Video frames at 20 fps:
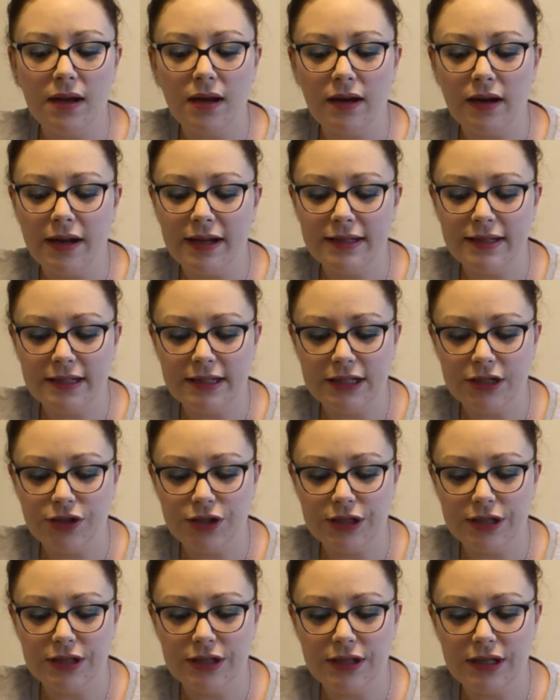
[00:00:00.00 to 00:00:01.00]
a nice addition
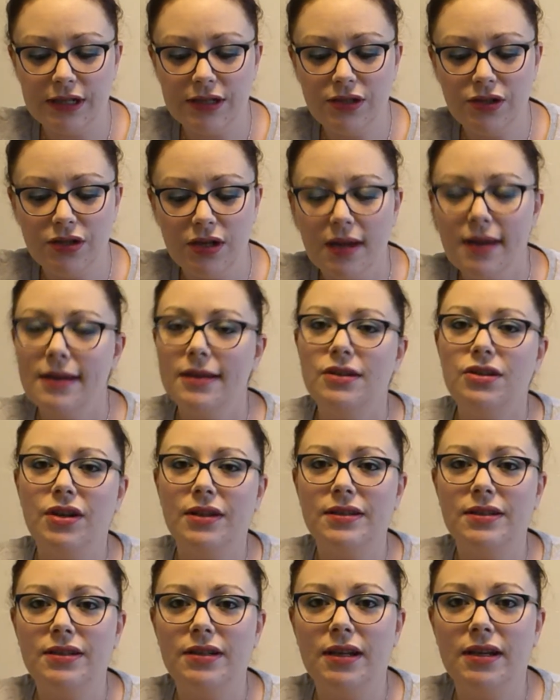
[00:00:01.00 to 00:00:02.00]
to this,
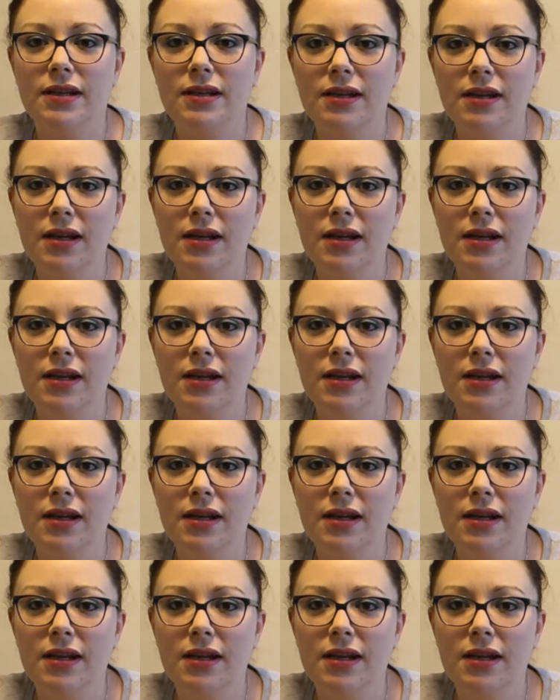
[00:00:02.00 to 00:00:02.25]
just to